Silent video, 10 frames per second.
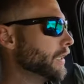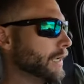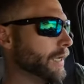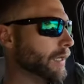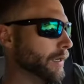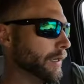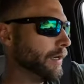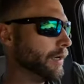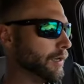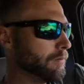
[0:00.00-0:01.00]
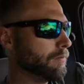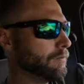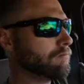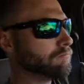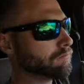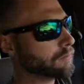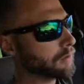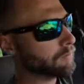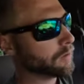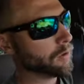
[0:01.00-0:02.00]
and
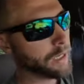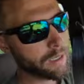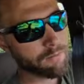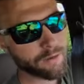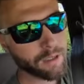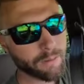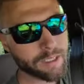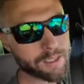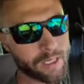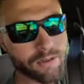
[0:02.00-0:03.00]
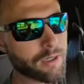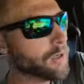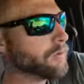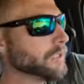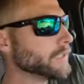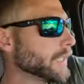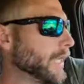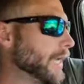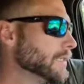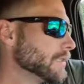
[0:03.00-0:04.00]
go ahead and film this intro just in
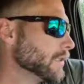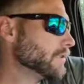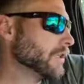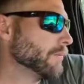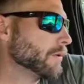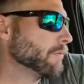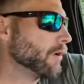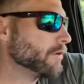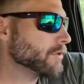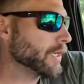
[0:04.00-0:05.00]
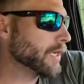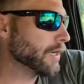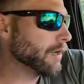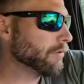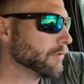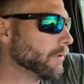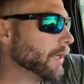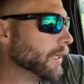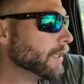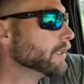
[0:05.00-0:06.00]
case there's something worth seeing along the
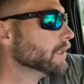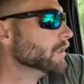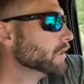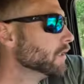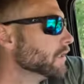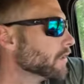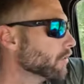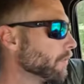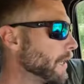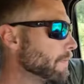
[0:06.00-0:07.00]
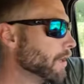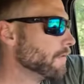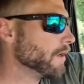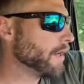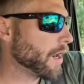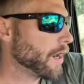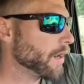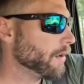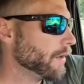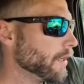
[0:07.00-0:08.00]
way. We're gonna be moving in a
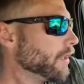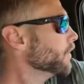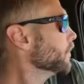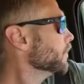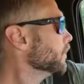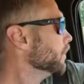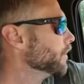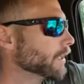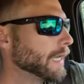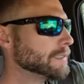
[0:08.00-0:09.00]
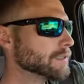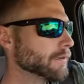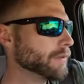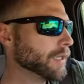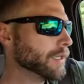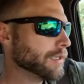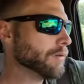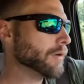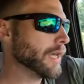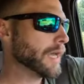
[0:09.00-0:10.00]
hurry. I've got stuff to get to
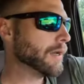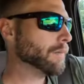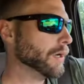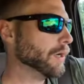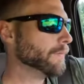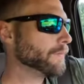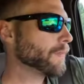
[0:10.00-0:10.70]
tonight, but